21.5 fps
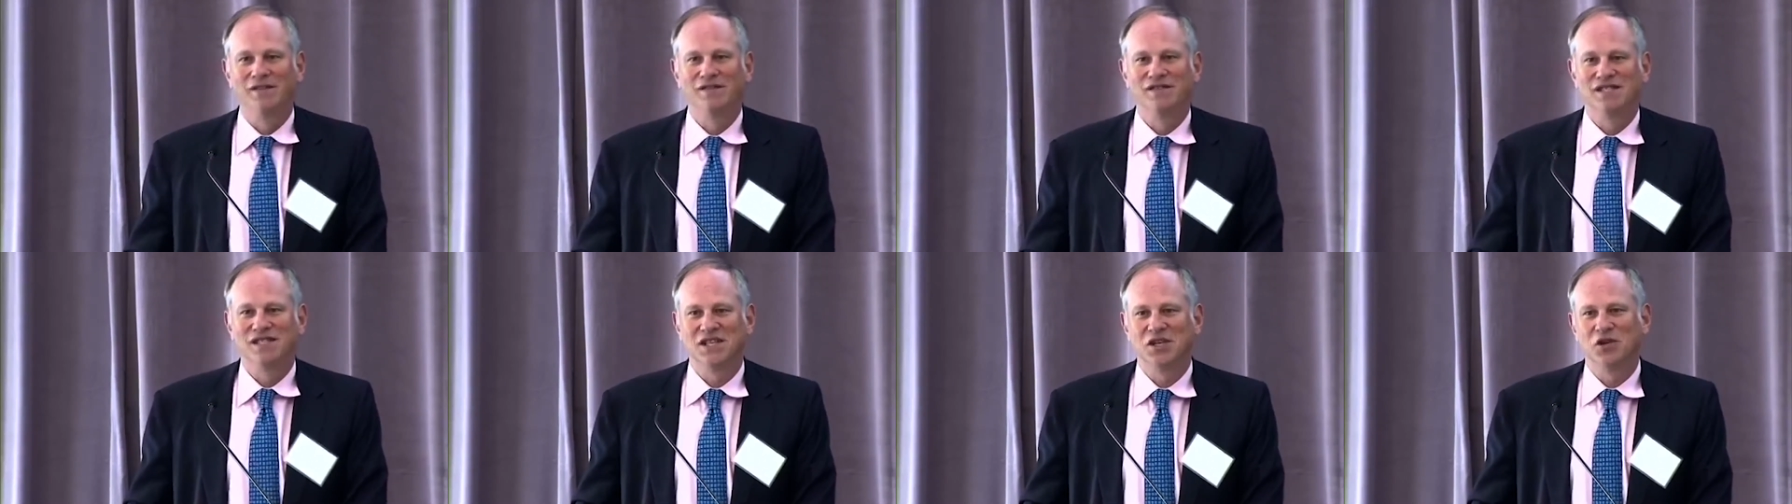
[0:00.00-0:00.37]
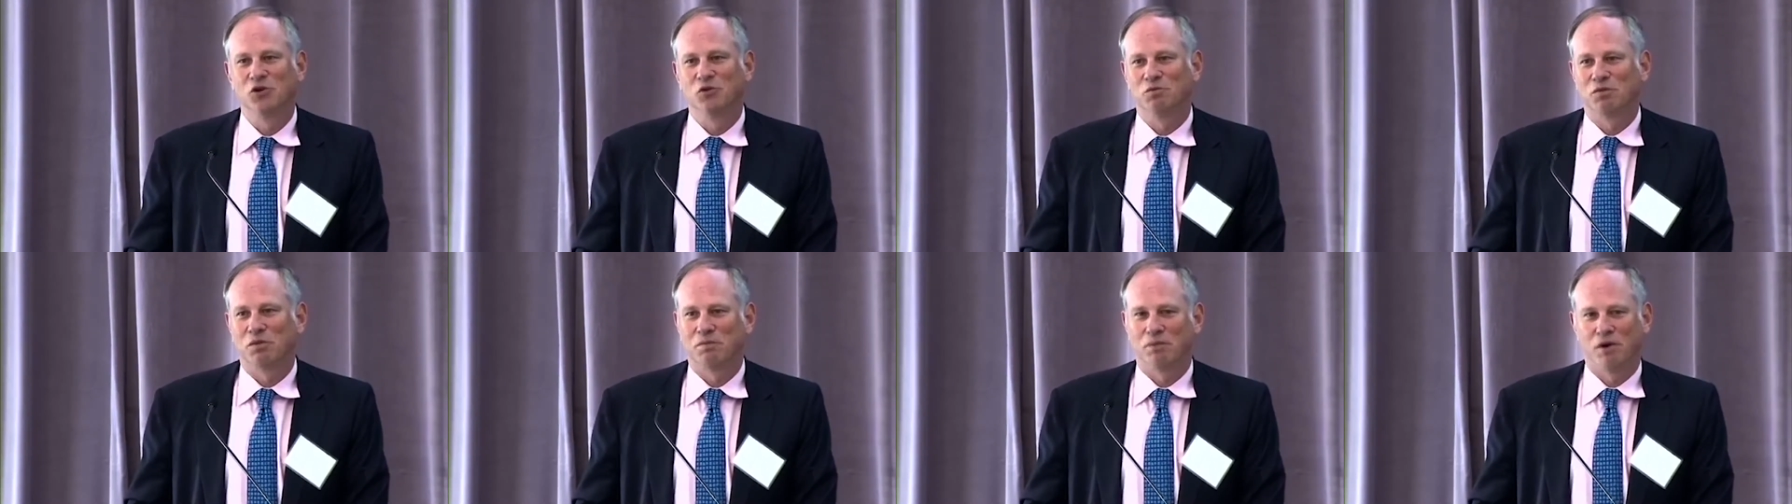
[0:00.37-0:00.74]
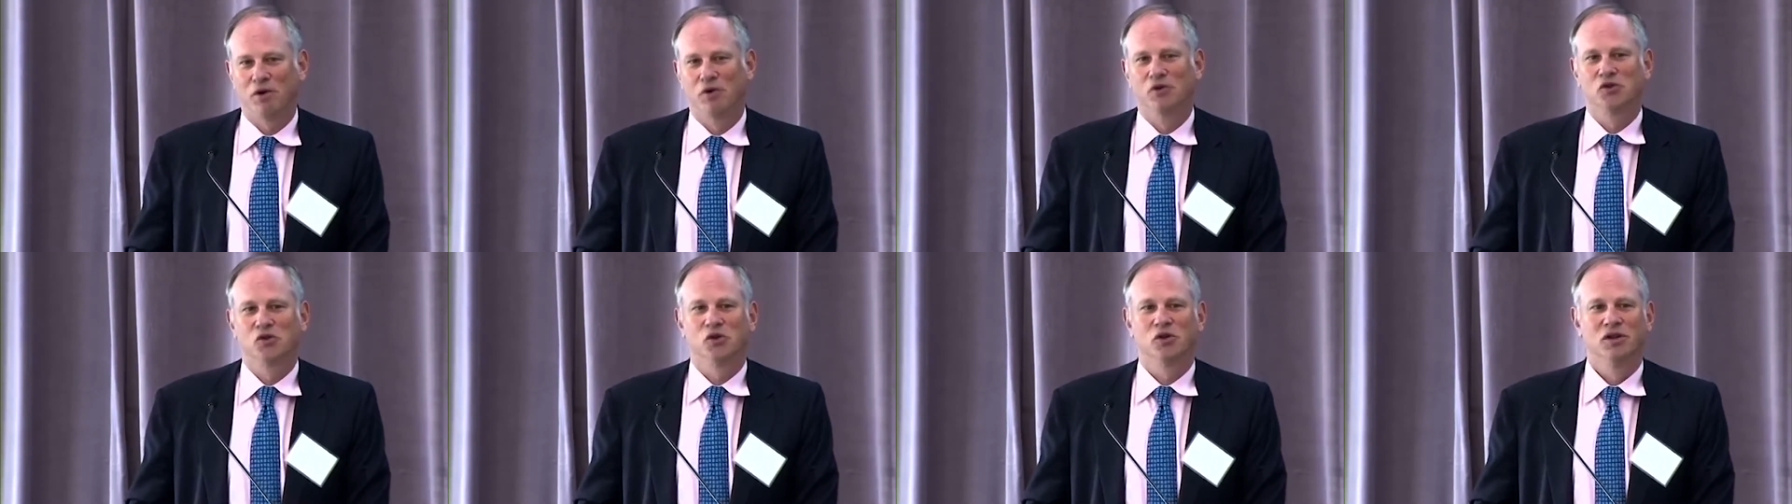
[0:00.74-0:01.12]
sealed
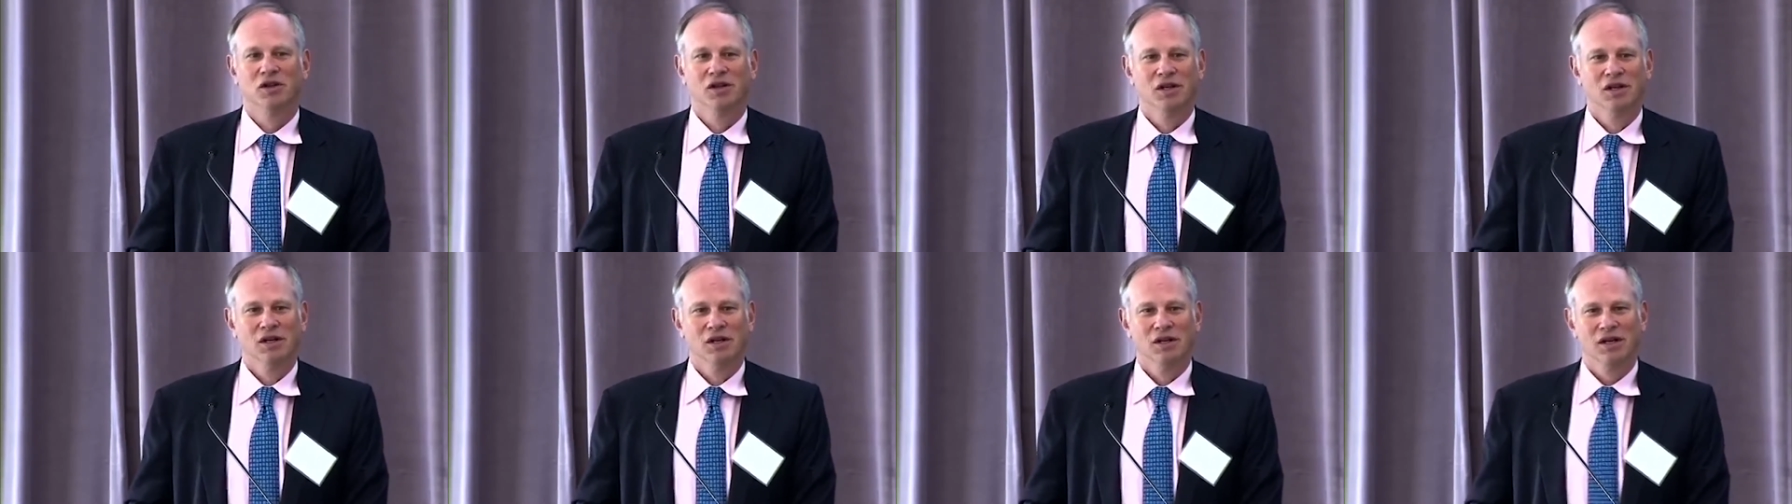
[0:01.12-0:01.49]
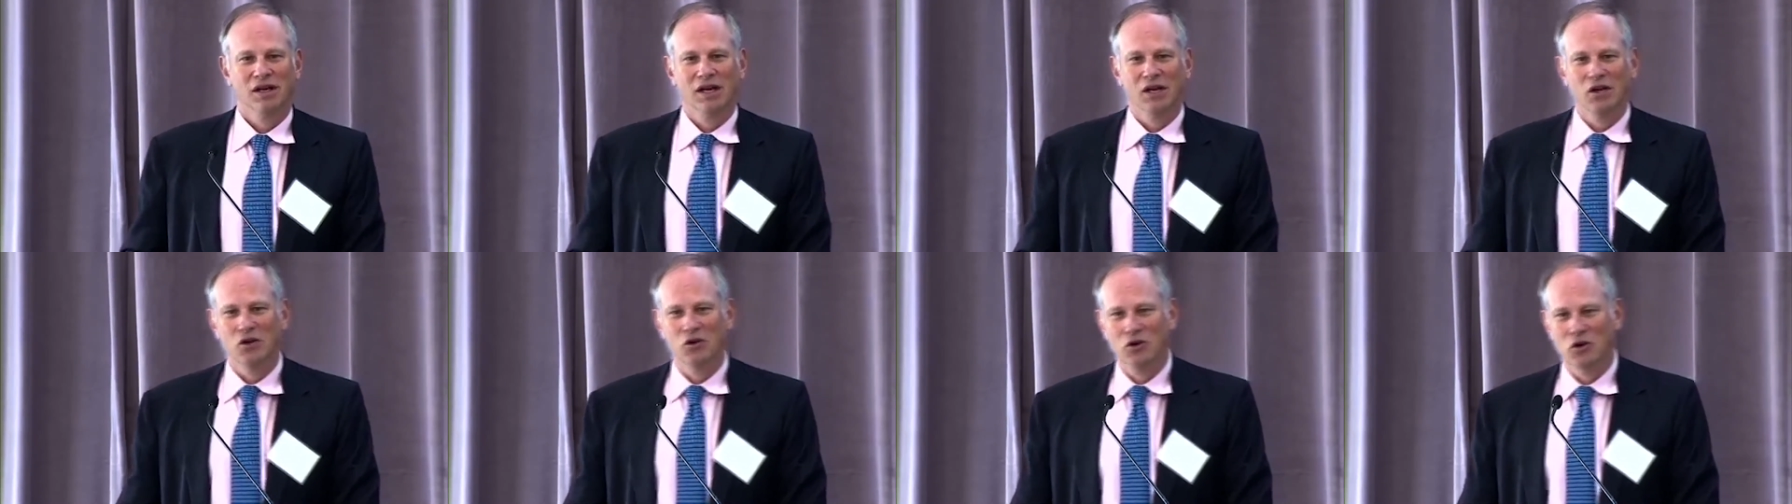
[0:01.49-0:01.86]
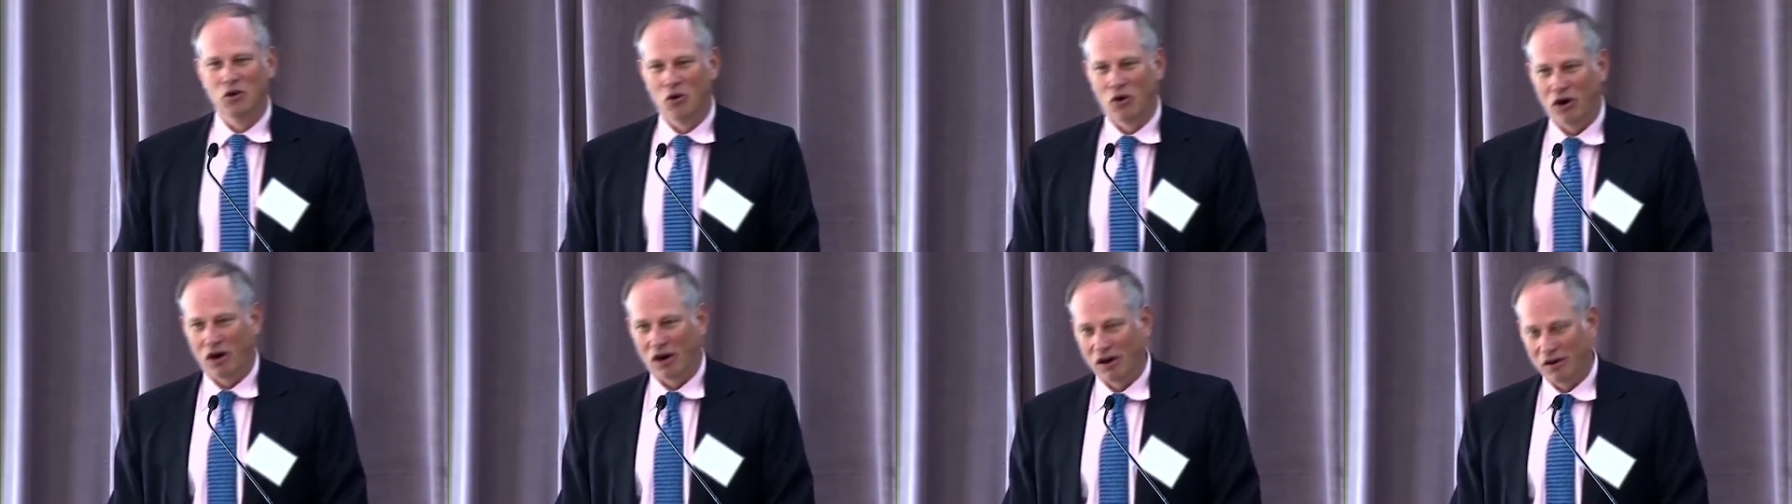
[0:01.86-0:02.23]
proposal in New
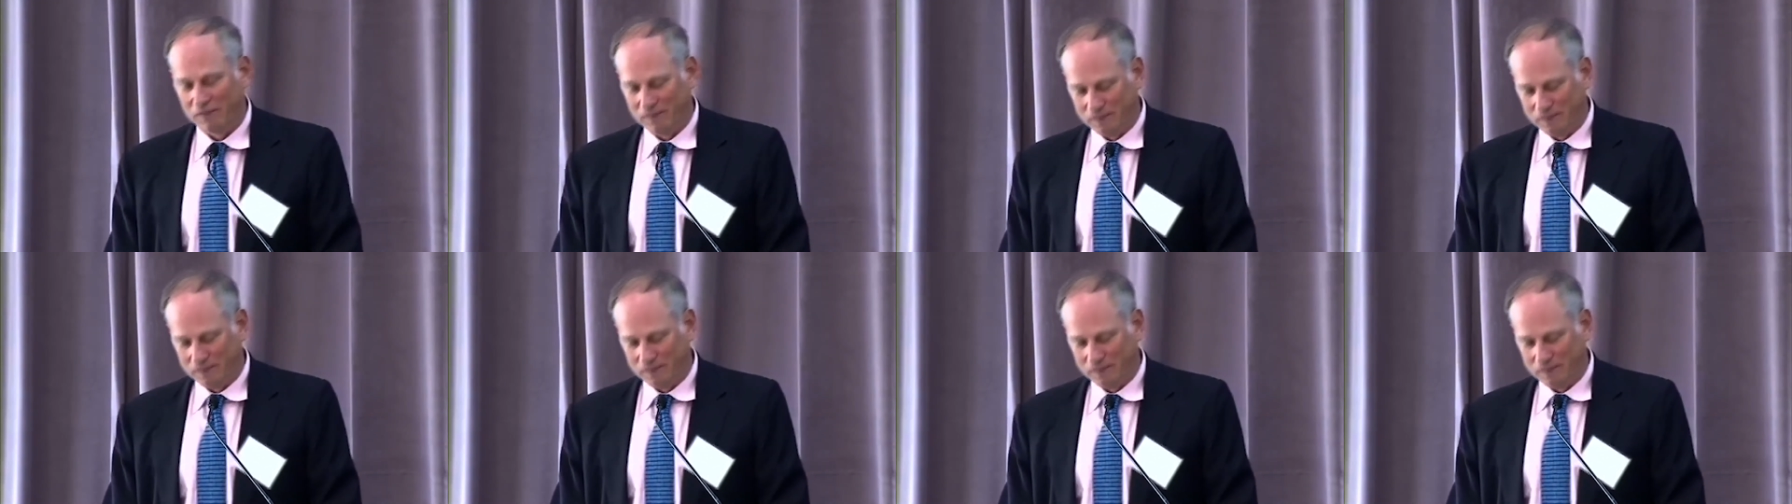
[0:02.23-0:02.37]
York.